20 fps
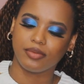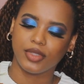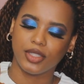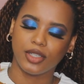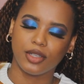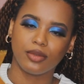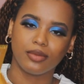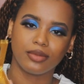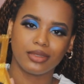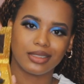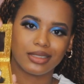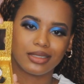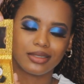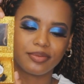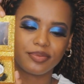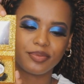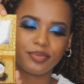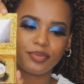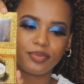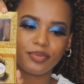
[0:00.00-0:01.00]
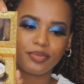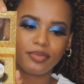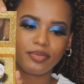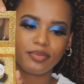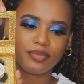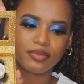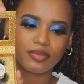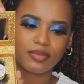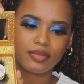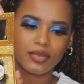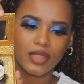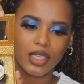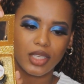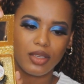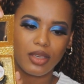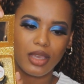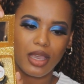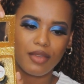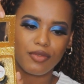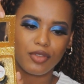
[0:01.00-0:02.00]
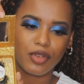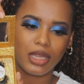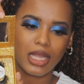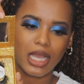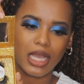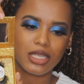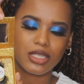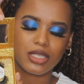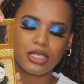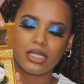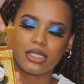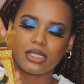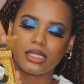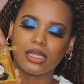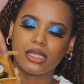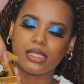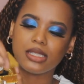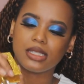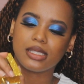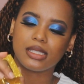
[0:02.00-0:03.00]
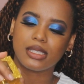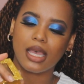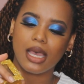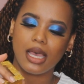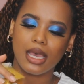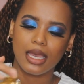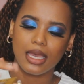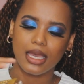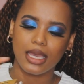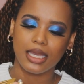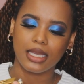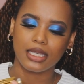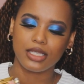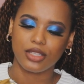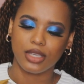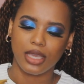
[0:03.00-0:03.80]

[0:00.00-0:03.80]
you know, you have your lashes inside.